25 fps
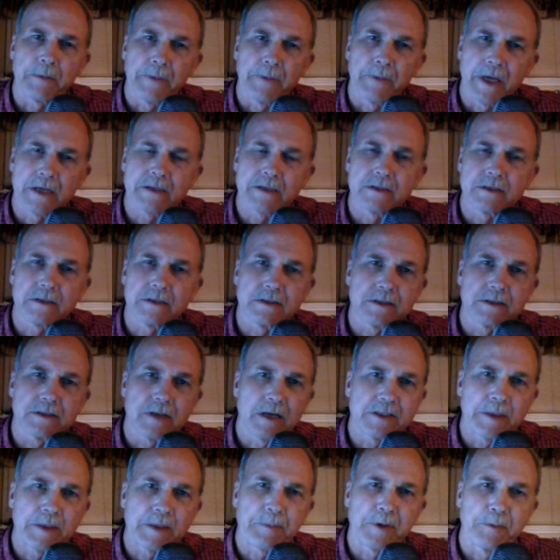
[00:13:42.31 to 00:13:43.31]
makes
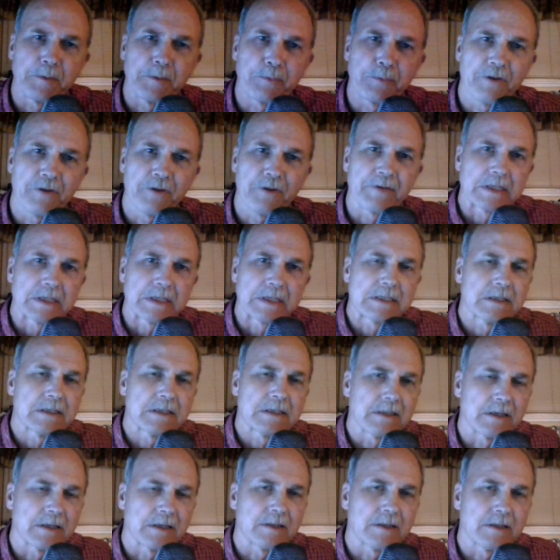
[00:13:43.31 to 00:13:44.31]
something perfect,
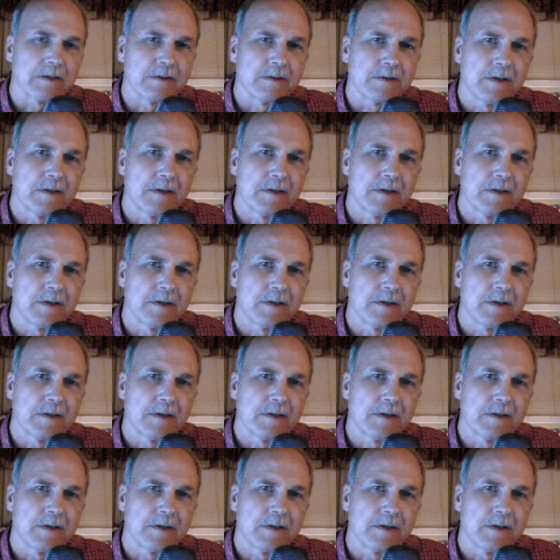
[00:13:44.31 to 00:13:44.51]
like